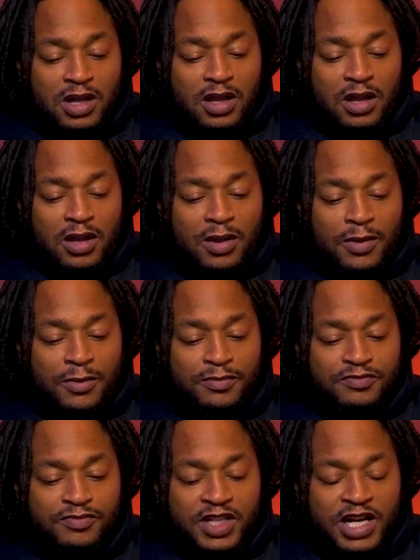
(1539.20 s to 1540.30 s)
And
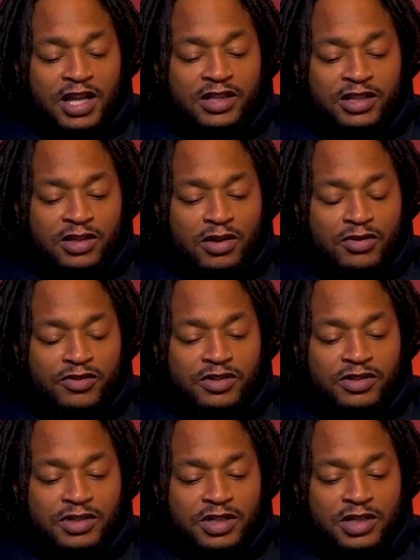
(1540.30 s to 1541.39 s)
I like the over,
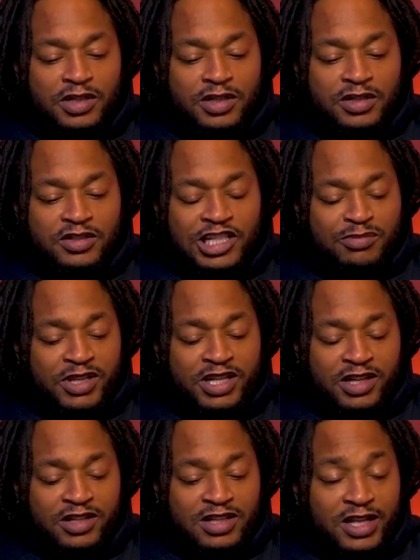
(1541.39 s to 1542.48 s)
just
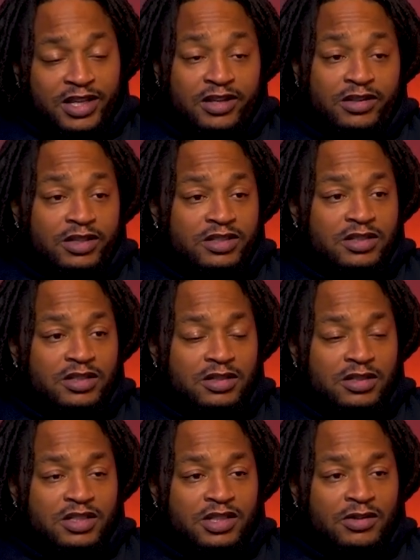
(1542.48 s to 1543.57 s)
because it's
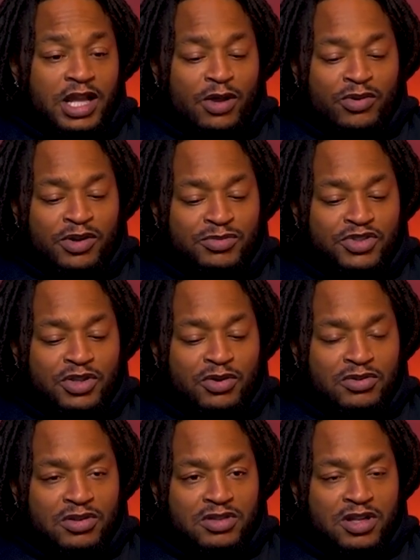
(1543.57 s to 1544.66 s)
still like one of them
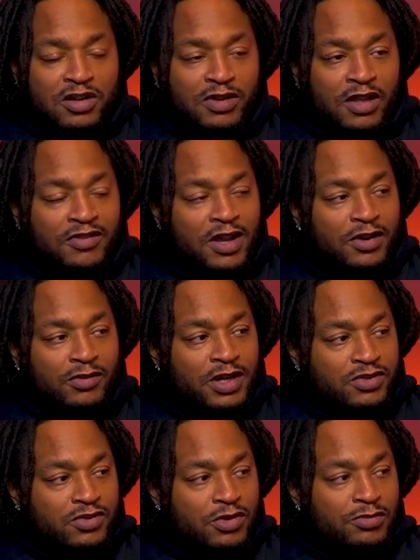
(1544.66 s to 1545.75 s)
shows on turf. They find a way to
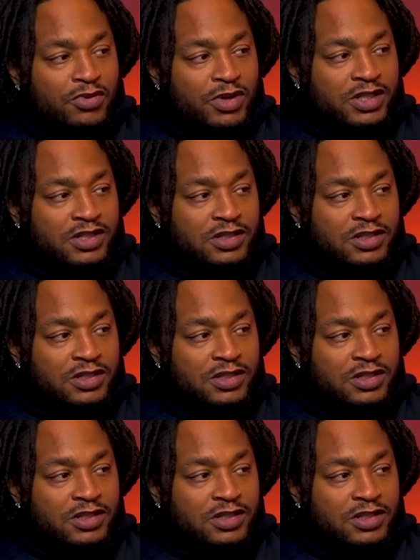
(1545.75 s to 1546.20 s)
score points.